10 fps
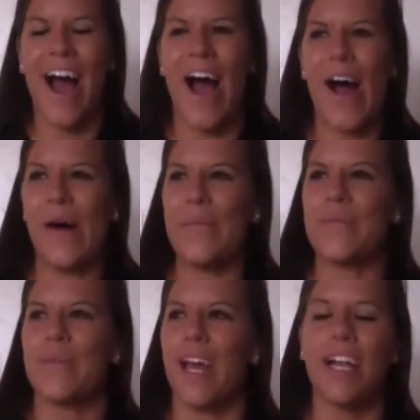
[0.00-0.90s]

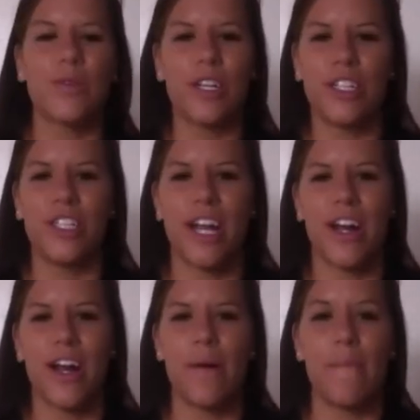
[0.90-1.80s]
Um, I just want to
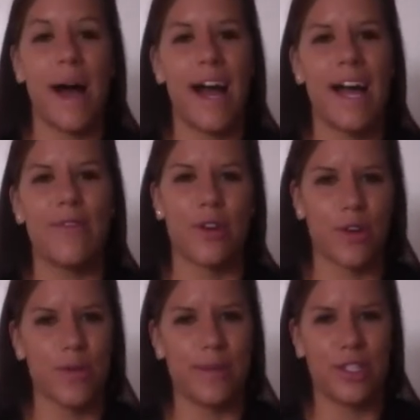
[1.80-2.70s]
share my
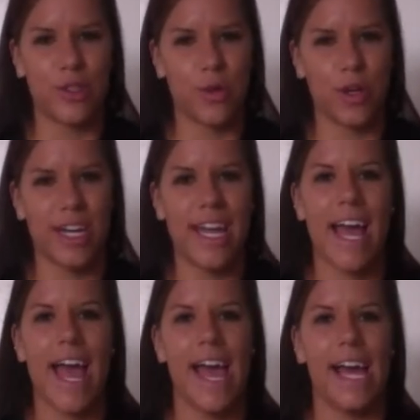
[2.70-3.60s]
recruitment
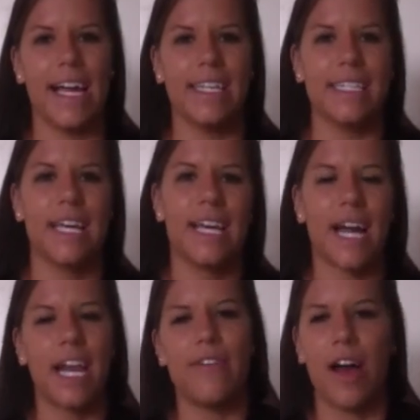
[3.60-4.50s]
story and
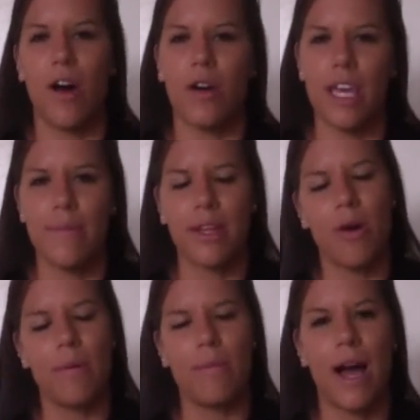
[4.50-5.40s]
kind of how keeping an
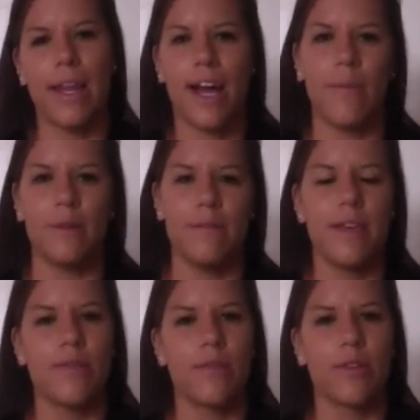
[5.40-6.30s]
open mind helped
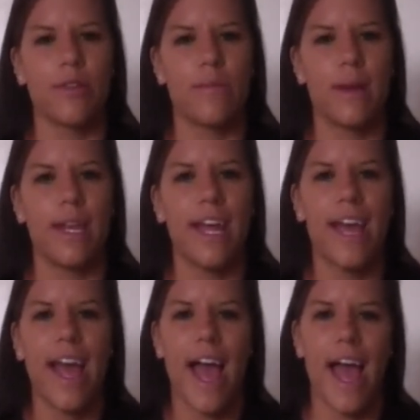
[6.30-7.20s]
me through recruitment
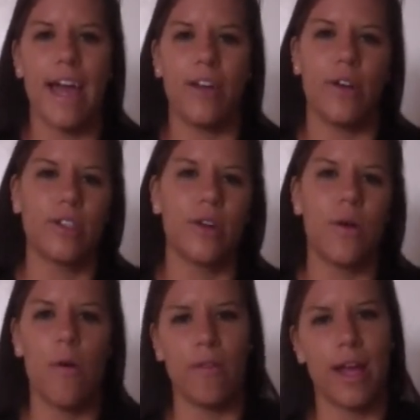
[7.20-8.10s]
and also
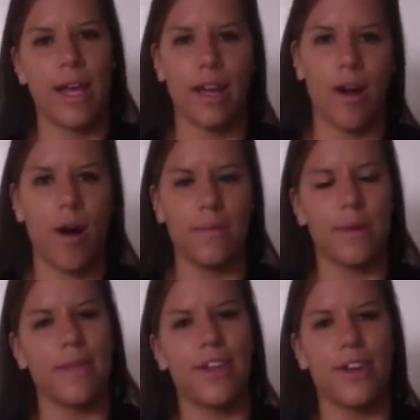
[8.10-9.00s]
hopefully I can calm
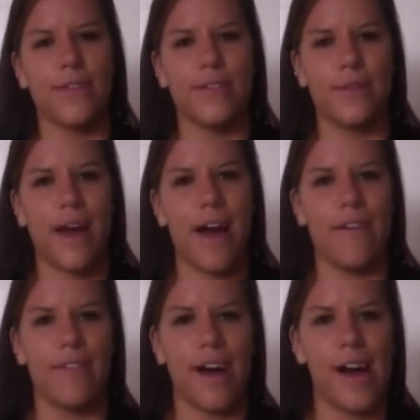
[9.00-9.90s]
some of the nerves you
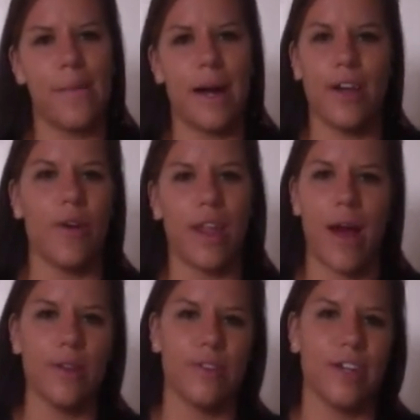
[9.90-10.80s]
have. Um, I know that
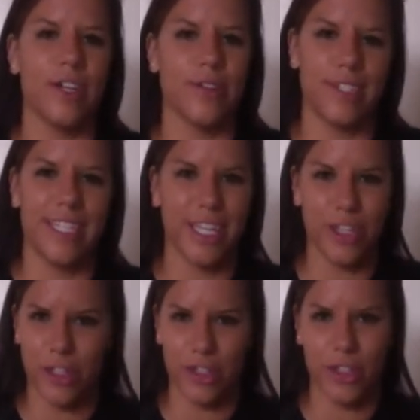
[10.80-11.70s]
I was very nervous
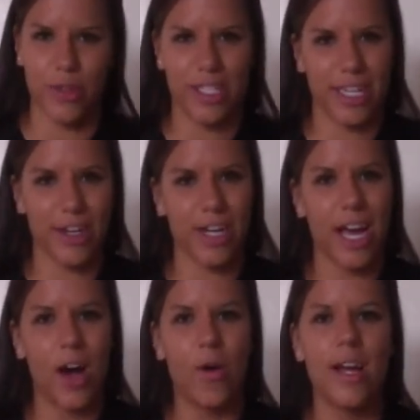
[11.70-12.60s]
in your shoes a year
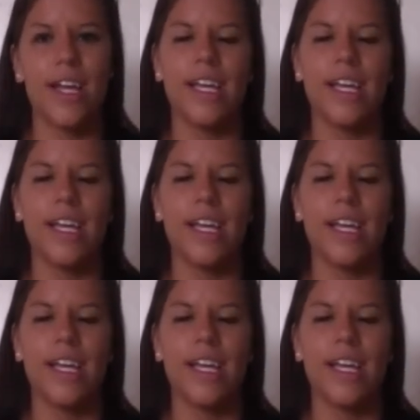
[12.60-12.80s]
ago.